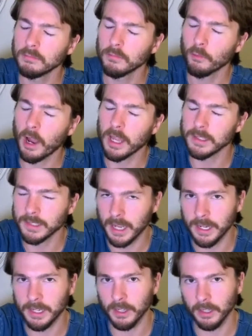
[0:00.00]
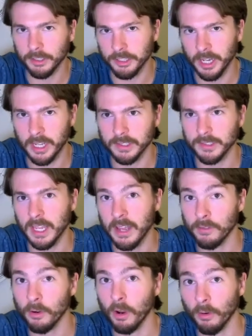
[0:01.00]
Ryan Tannehill a chance to
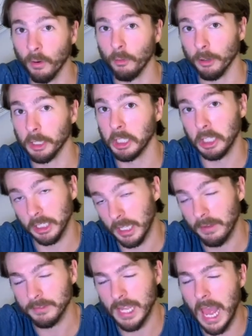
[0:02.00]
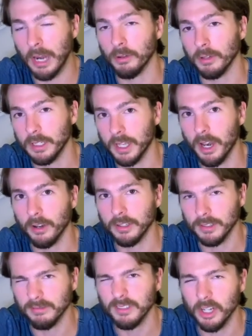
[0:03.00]
have a really good left tackle in there
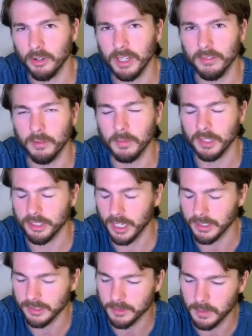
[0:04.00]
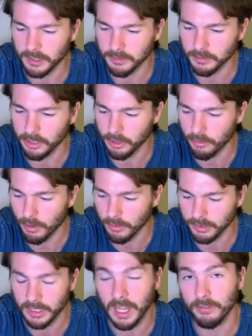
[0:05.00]
to, give him the chance to make some good
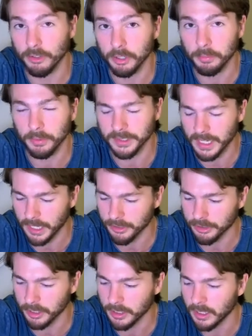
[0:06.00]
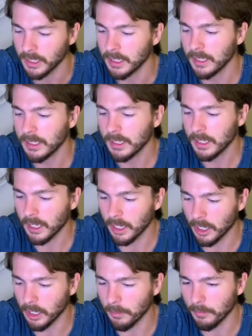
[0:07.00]
throws and have good protection.
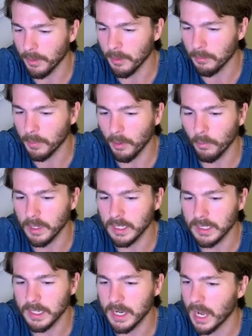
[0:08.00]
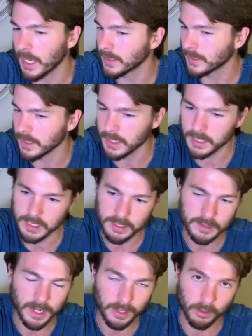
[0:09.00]
But we did not see
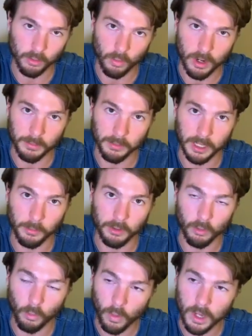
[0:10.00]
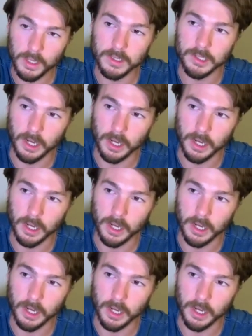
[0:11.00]
Taylor Lewan playing with the ones.